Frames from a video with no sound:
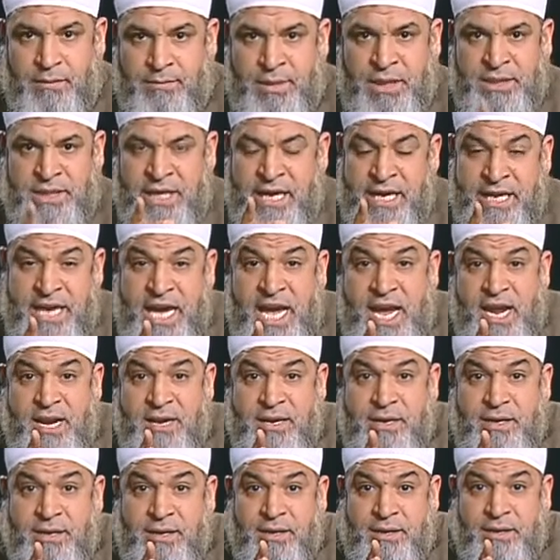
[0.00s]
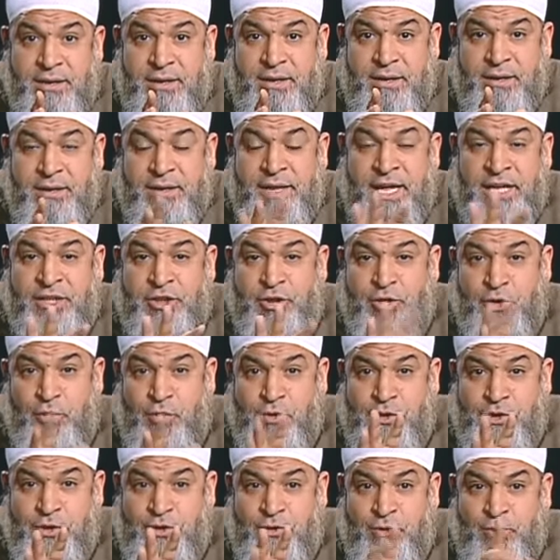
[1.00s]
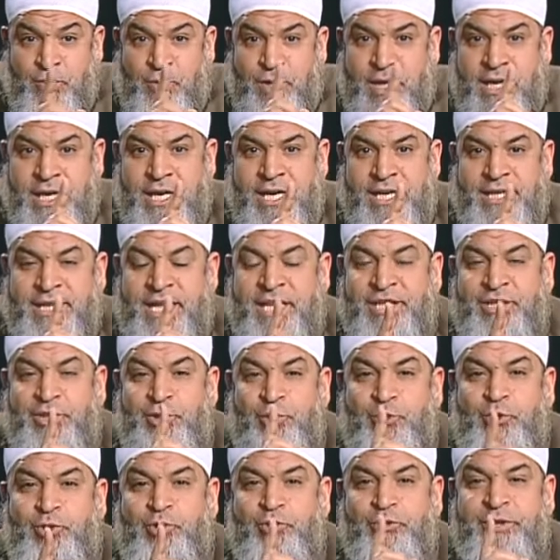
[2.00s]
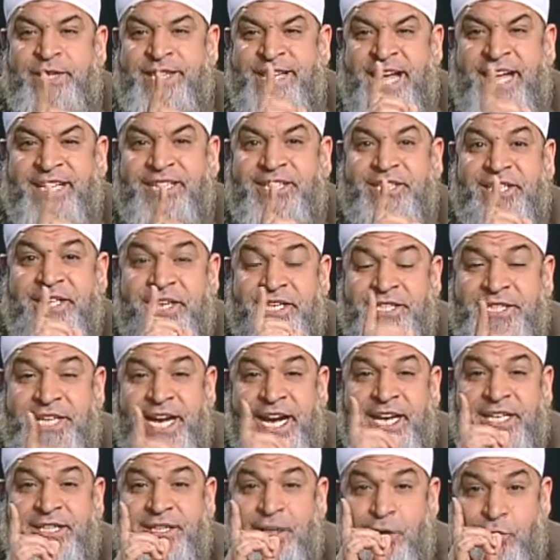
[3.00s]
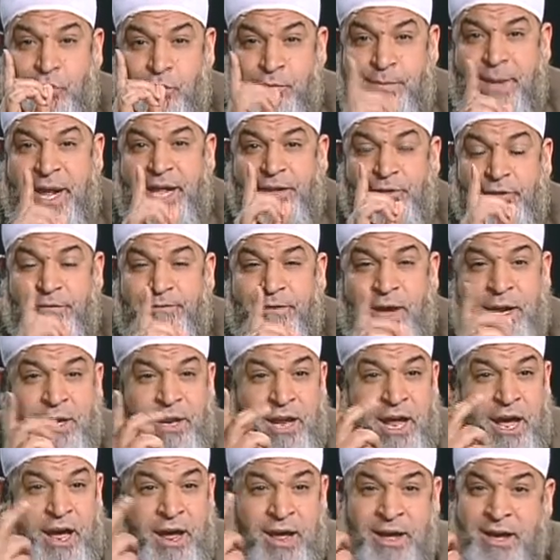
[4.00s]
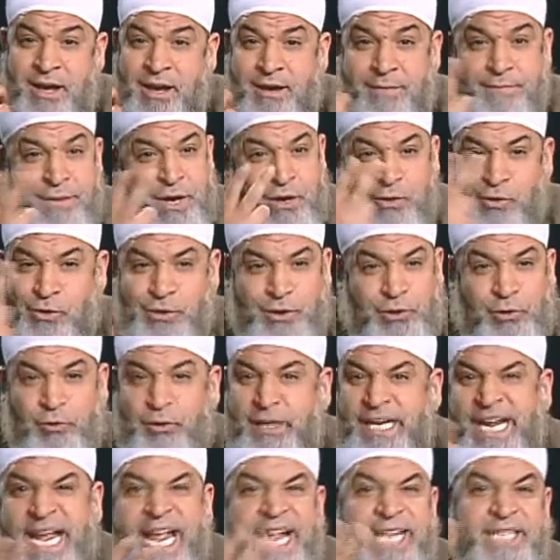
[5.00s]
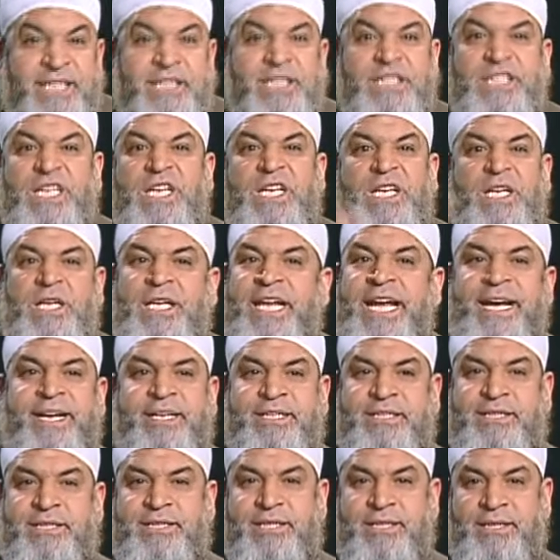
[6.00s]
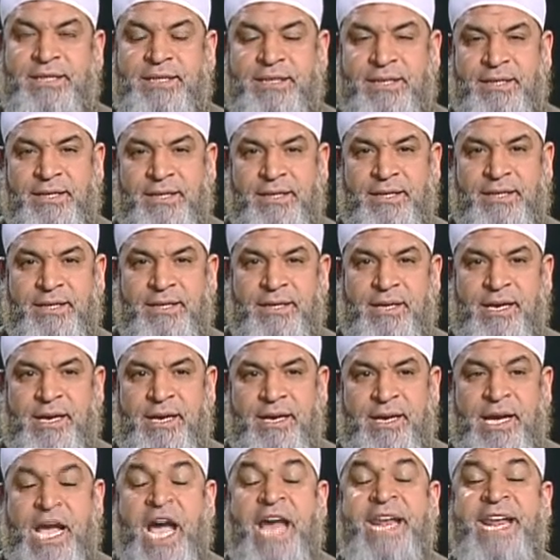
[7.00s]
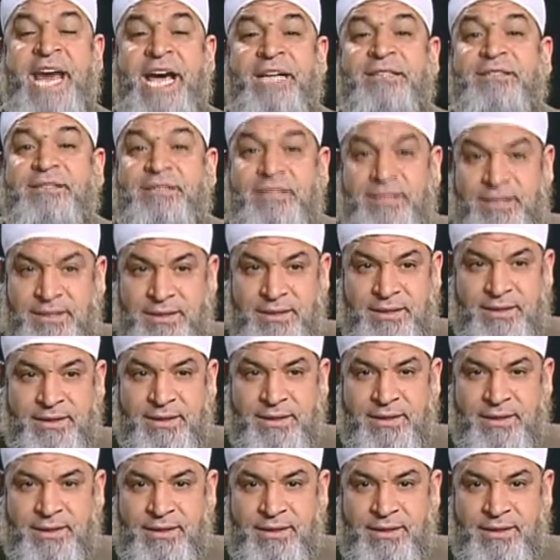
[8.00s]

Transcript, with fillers: But again, that shows you that you should not reject the command of Allah because your intellect cannot